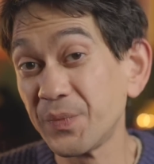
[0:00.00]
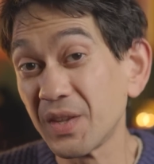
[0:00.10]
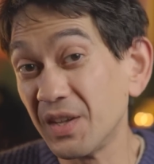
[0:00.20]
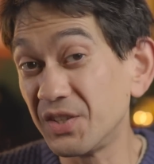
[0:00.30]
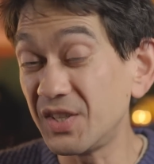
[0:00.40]

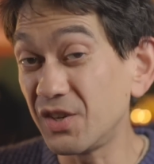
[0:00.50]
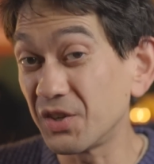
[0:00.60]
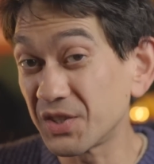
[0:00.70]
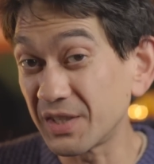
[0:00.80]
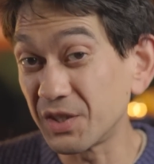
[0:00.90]
a
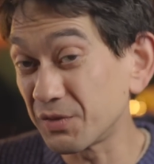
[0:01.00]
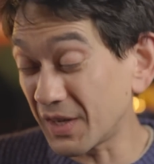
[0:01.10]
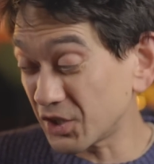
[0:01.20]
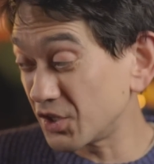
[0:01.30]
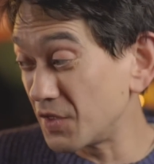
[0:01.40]
secret
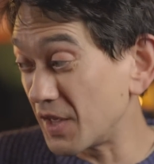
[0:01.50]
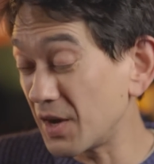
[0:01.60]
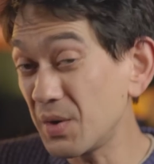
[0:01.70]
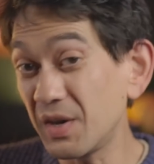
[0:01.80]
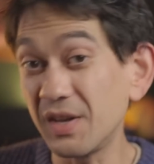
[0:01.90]
satisfaction,
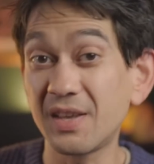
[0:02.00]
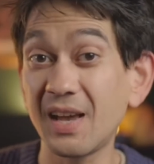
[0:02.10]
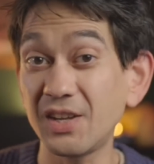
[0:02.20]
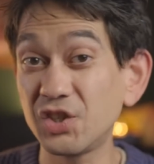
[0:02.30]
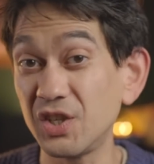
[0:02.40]
though, at
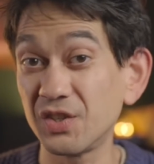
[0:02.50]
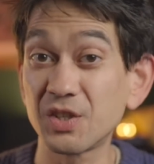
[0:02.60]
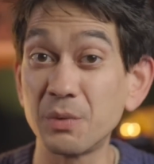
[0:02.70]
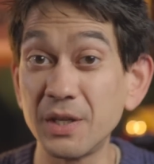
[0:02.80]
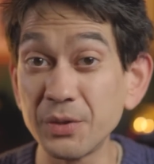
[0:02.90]
catching
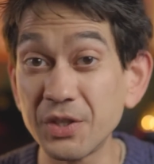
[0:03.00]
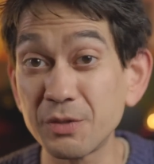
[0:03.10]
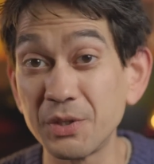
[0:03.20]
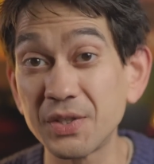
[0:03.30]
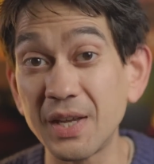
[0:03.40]
someone else's
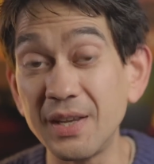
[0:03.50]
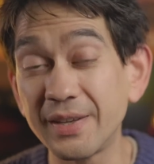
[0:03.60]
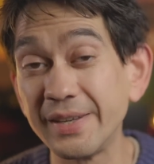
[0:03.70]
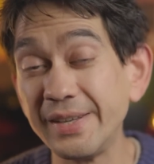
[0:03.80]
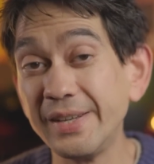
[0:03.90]

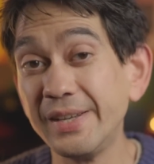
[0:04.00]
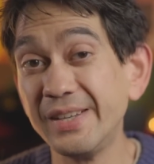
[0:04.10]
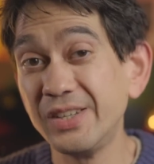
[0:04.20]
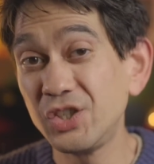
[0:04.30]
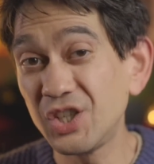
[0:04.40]
mistake,
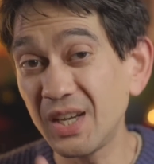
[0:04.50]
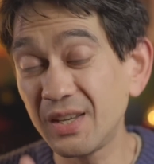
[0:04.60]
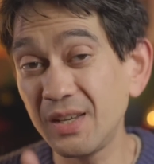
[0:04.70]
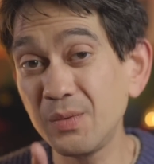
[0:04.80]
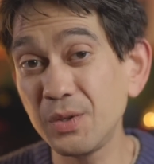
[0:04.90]

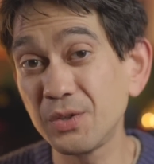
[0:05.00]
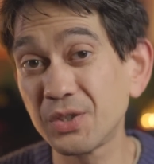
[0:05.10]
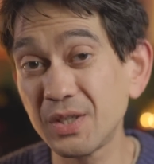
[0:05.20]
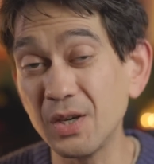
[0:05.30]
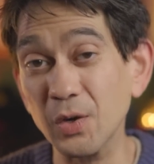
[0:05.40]
check in with
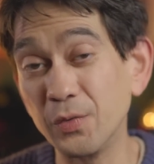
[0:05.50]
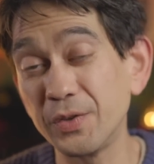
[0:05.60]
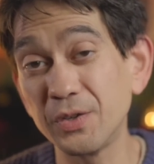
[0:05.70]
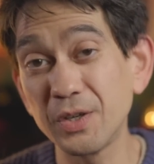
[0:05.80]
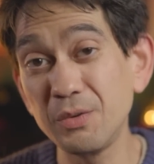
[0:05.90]
yourself,
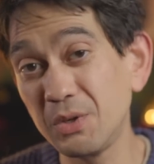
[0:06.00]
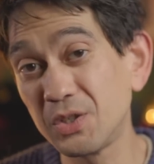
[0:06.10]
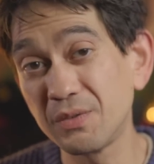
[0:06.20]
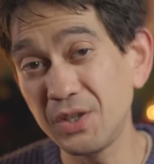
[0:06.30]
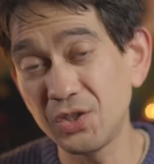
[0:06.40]
your own
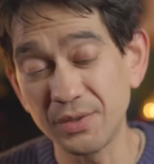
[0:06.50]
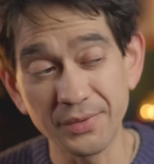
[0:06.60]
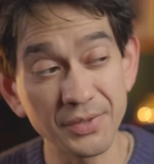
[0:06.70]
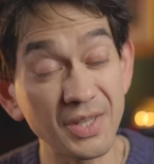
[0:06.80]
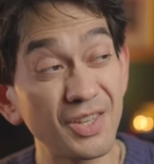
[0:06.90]

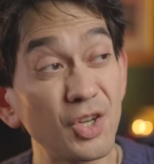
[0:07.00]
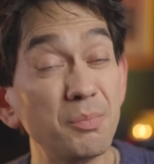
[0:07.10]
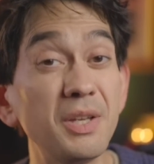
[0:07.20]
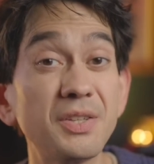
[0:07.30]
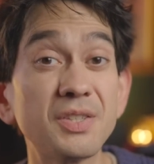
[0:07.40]
motivations. It could
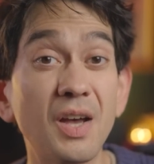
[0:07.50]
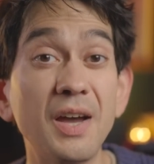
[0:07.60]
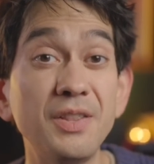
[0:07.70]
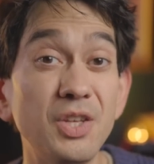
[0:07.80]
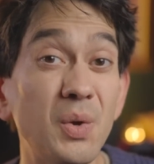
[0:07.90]
be a
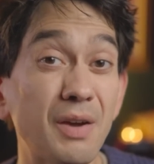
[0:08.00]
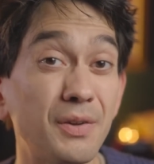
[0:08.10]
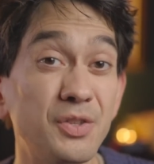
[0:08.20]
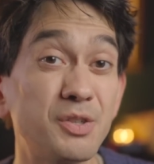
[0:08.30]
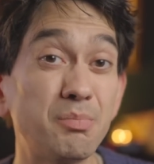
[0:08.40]
sign that you have
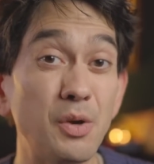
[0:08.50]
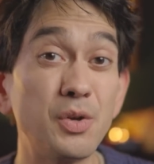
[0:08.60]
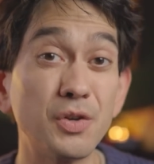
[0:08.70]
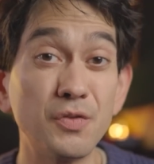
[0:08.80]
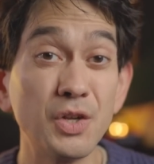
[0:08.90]

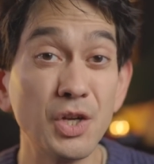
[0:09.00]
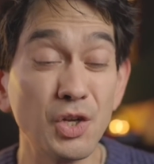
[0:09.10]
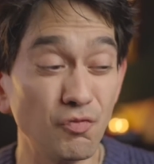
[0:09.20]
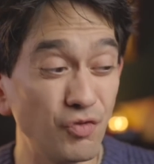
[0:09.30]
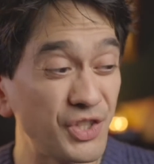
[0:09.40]
unspoken
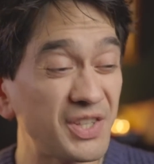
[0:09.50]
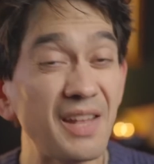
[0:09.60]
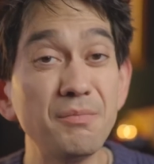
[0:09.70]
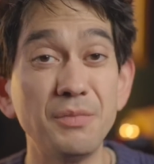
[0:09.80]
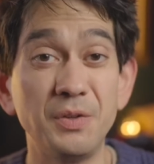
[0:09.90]

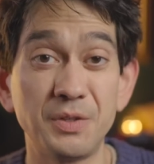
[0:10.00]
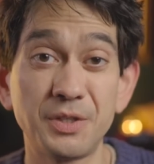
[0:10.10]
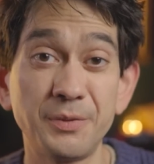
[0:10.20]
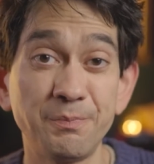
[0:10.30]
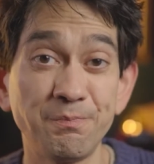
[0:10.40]

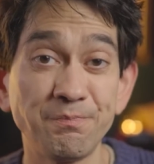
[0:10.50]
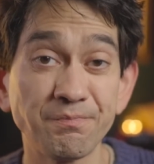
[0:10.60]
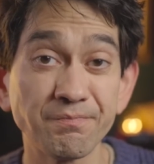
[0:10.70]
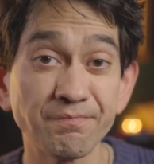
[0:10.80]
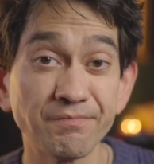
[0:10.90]
resentment.
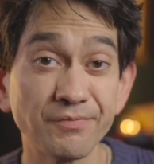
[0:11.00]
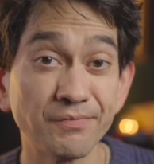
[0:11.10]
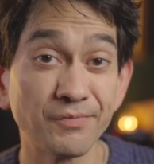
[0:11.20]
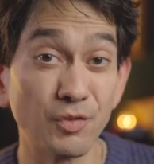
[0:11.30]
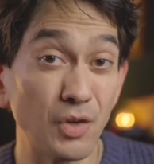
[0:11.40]

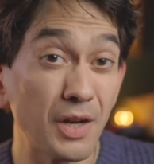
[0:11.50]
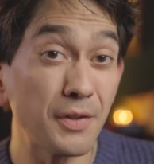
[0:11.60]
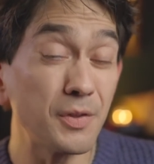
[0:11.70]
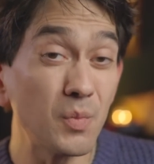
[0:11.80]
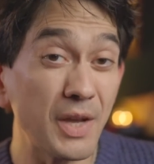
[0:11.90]
Rather
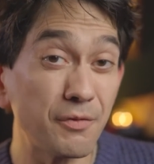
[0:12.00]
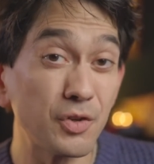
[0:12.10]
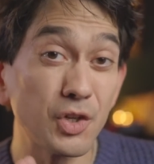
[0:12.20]
than wait for a